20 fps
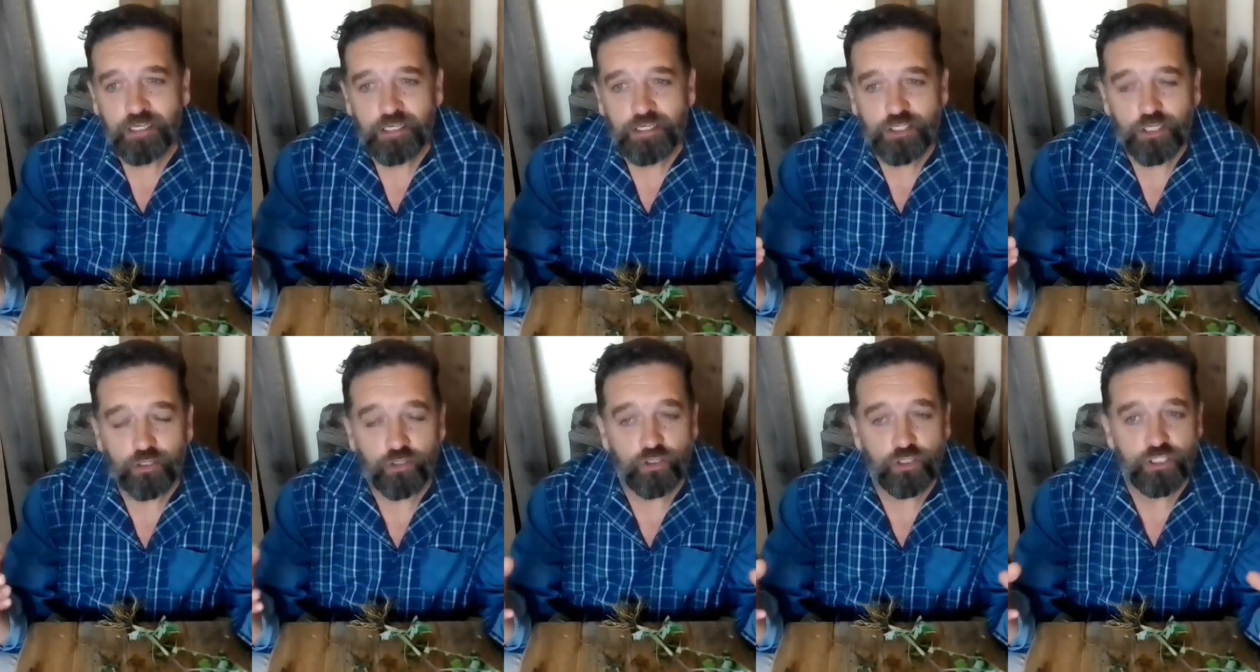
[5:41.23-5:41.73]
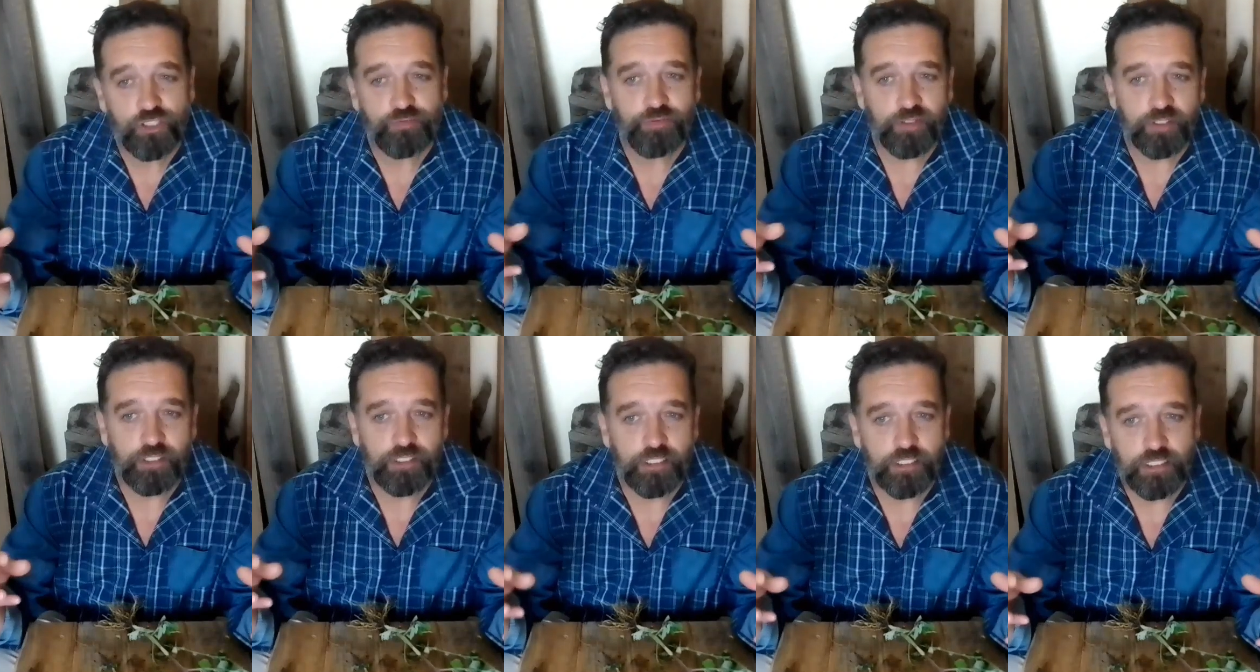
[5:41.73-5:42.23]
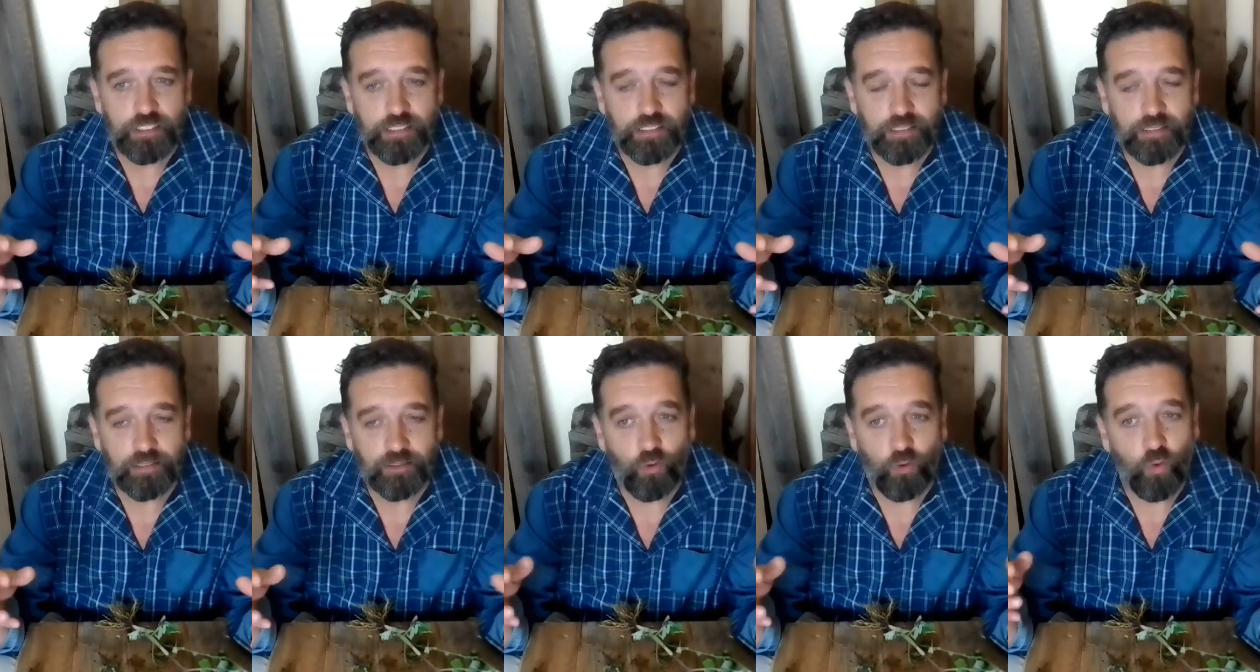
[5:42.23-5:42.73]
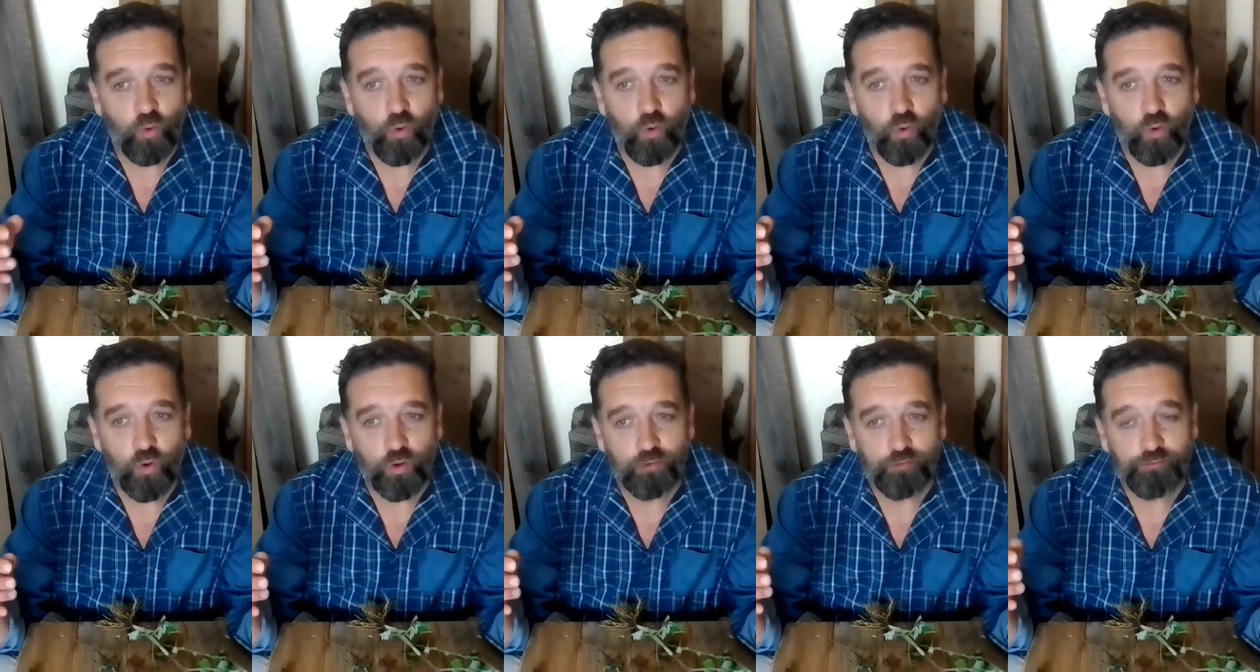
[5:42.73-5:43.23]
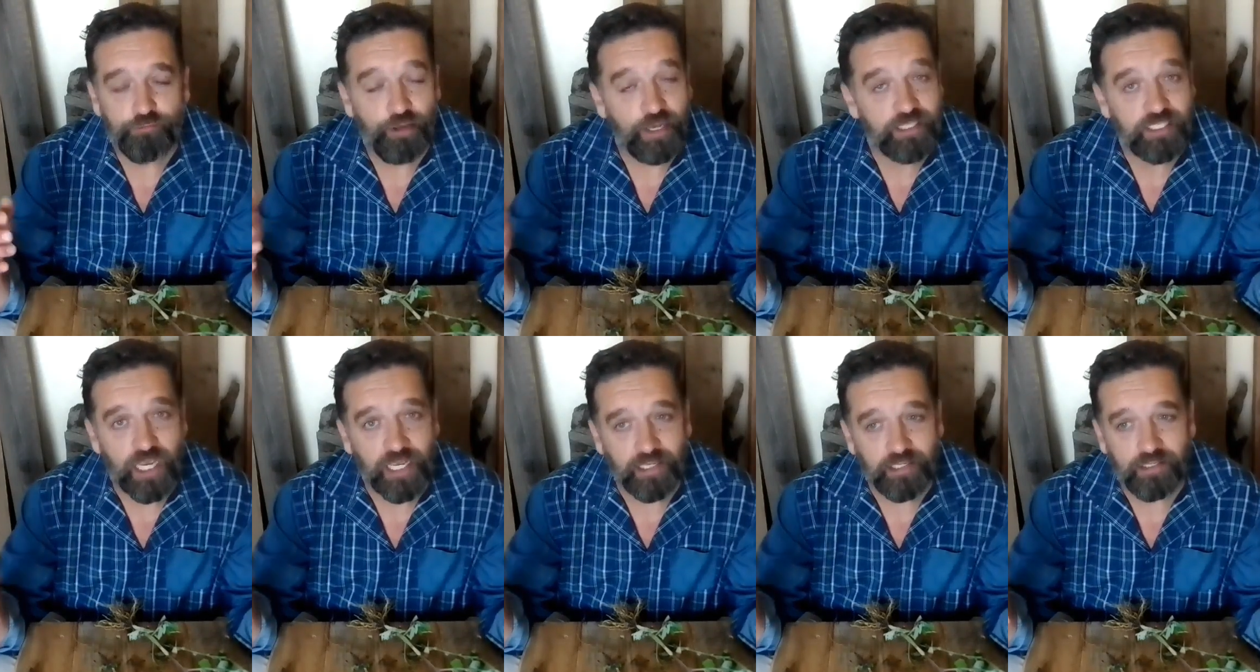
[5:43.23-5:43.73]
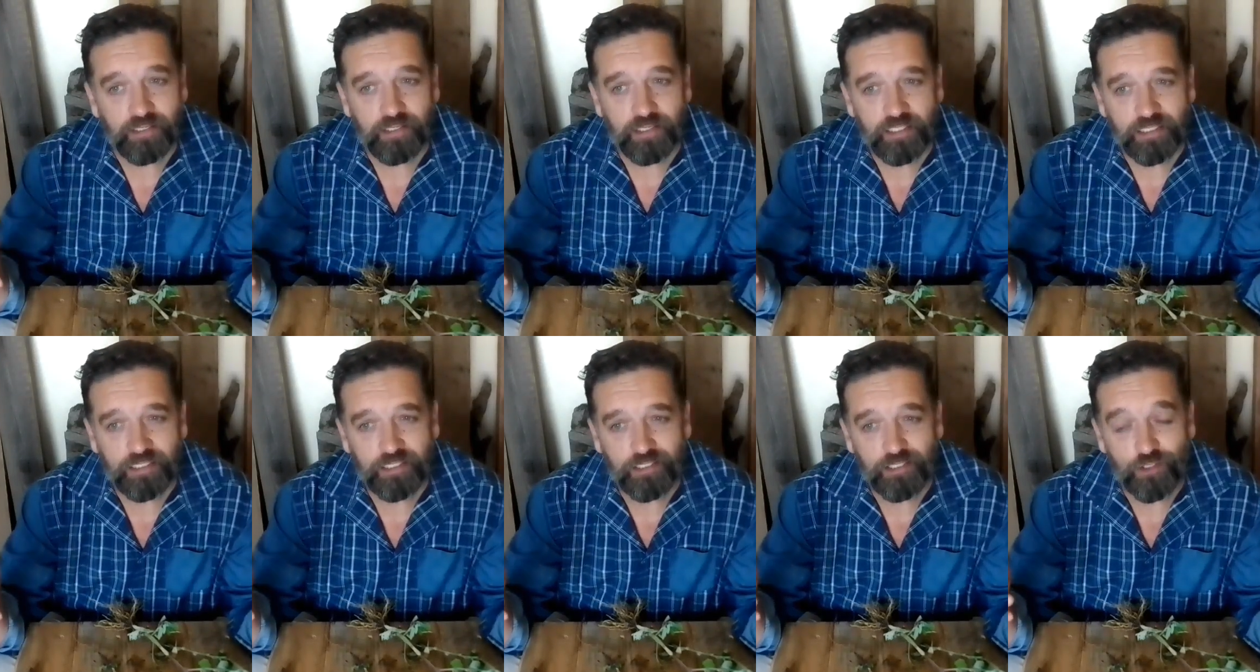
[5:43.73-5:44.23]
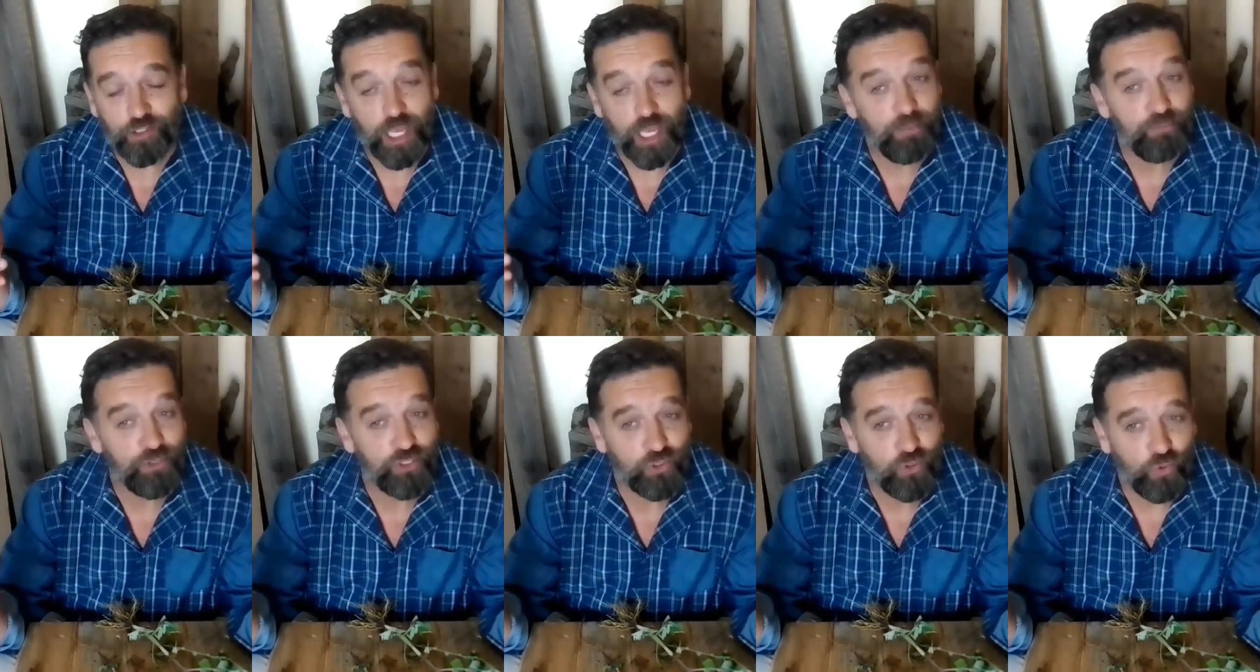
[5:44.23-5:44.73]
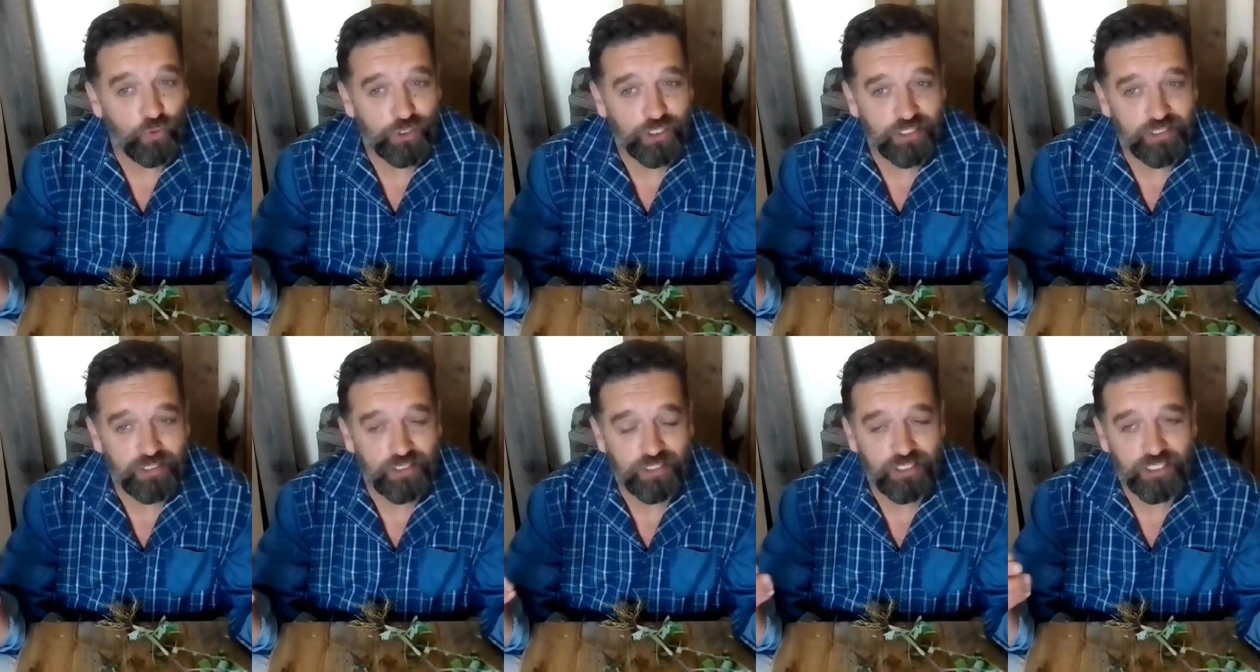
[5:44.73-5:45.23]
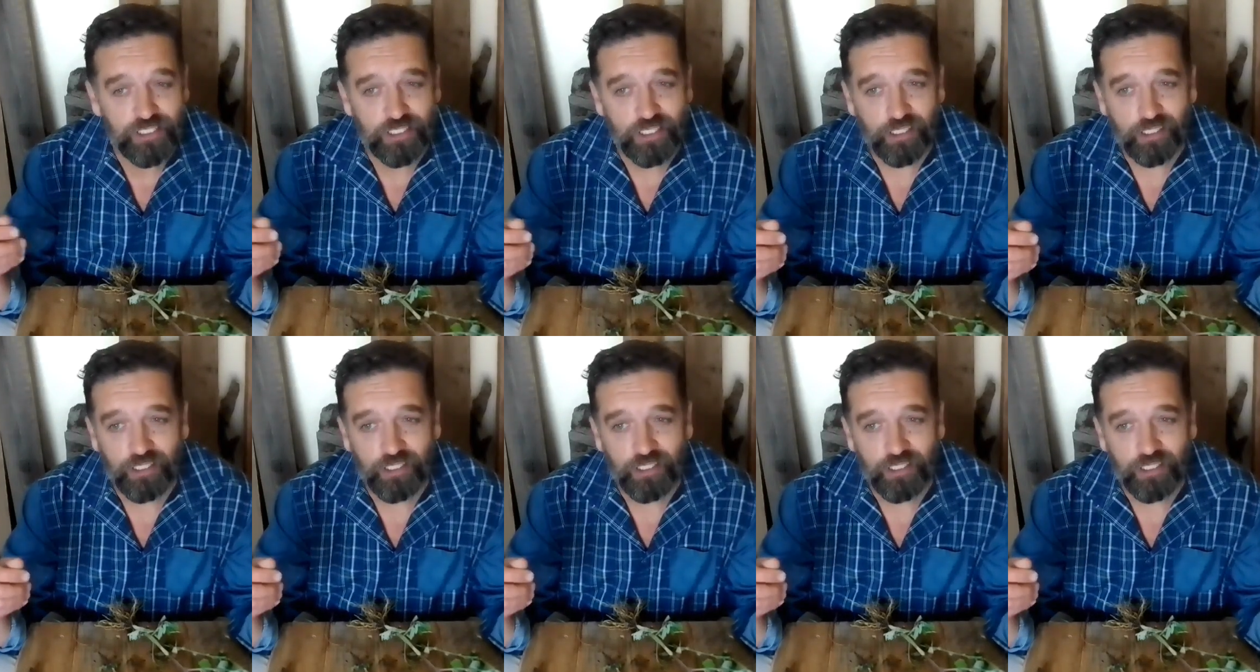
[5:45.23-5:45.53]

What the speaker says: So goosefoot or fat hen, lamb's quarters.